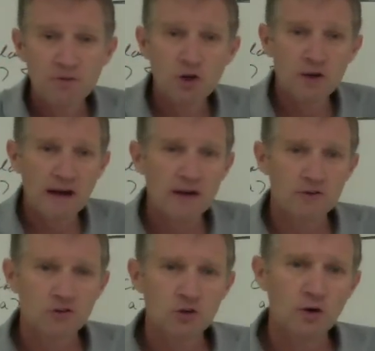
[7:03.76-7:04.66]
took
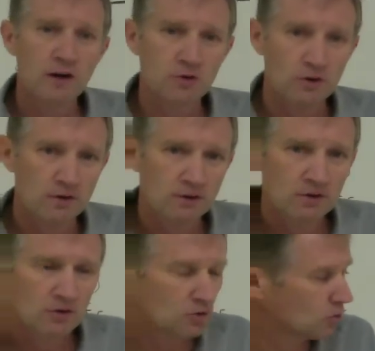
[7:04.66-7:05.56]
out 200
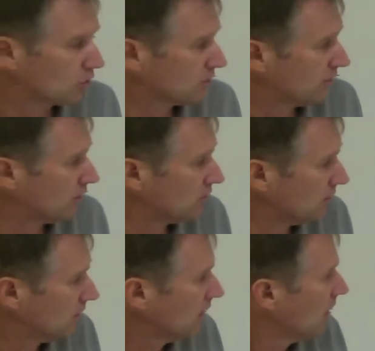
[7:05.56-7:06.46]
joules of energy.
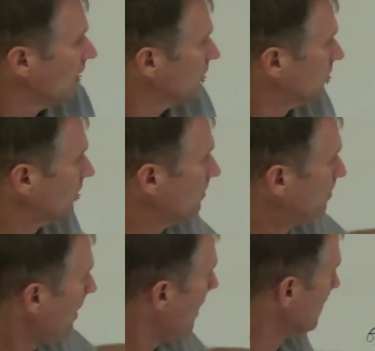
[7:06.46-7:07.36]
So the
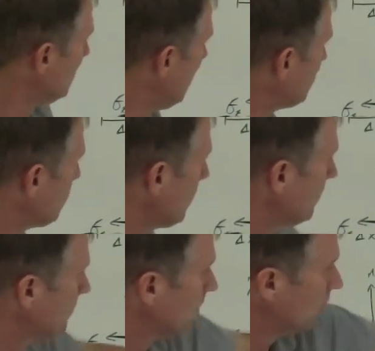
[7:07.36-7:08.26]
box
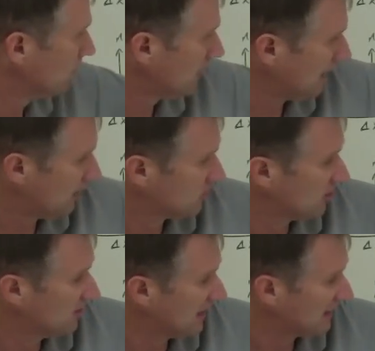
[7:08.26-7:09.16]
afterwards only has a
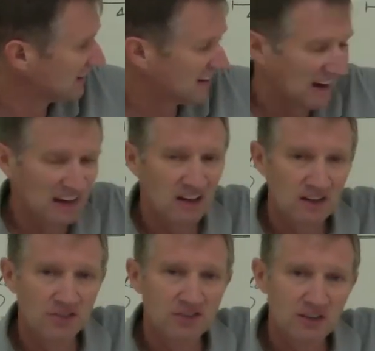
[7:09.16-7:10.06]
net
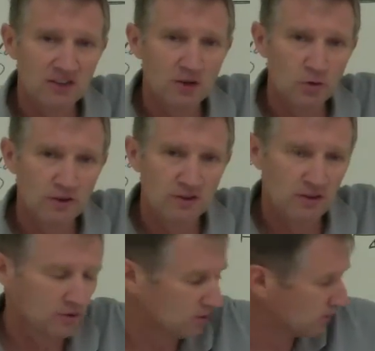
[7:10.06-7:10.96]
gain of
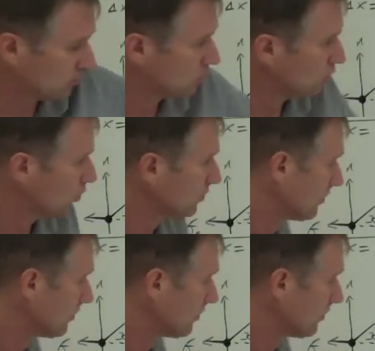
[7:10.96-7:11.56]
666 joules